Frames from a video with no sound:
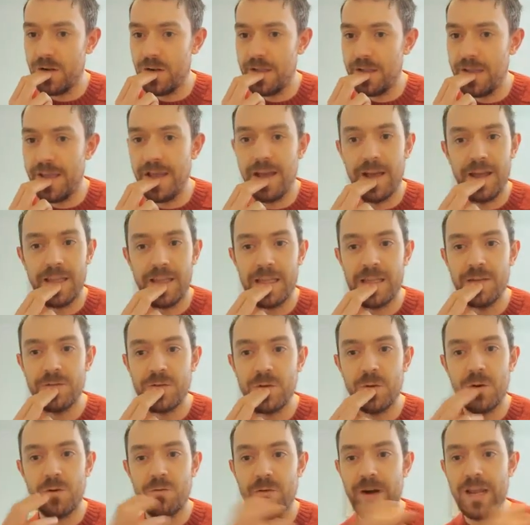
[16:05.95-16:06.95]

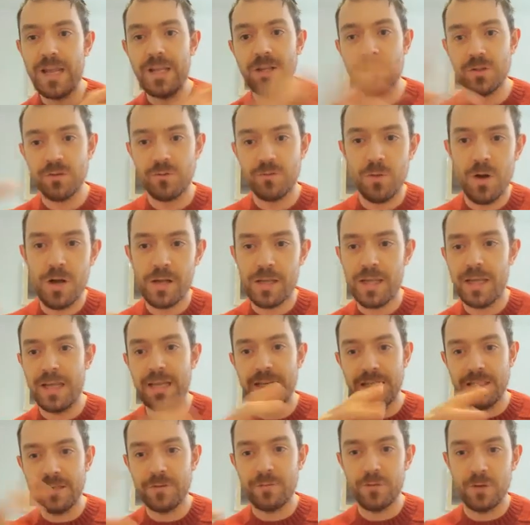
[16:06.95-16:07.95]
a range of working
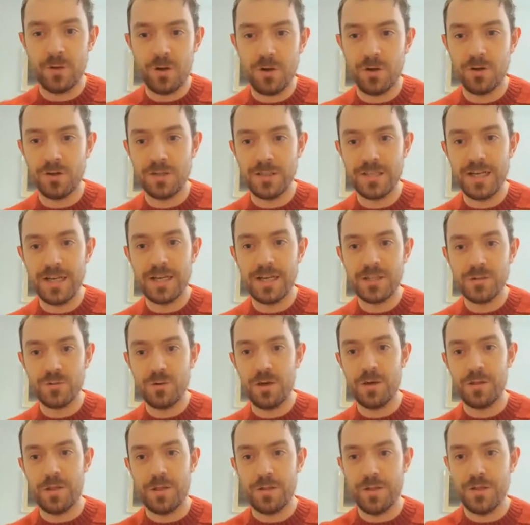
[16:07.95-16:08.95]
in different contexts
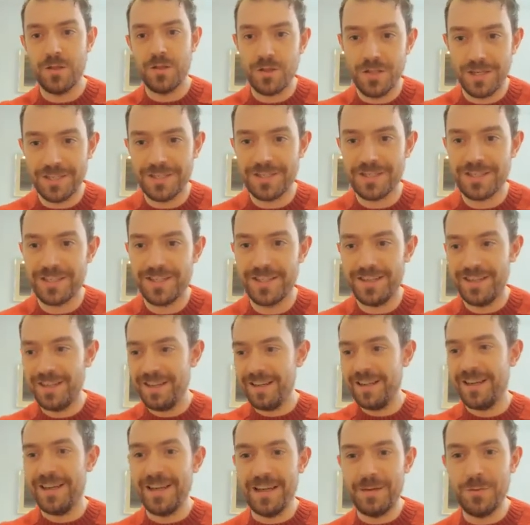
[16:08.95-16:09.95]
rather than just,
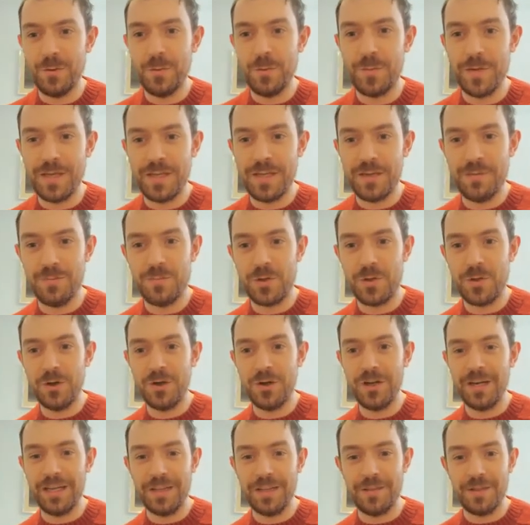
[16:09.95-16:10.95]
I will be
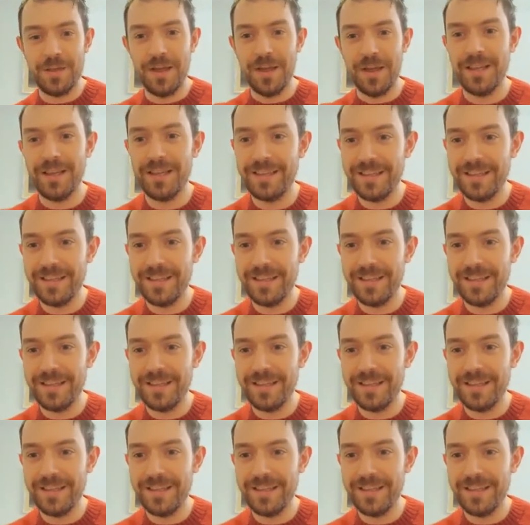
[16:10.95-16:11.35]
purely the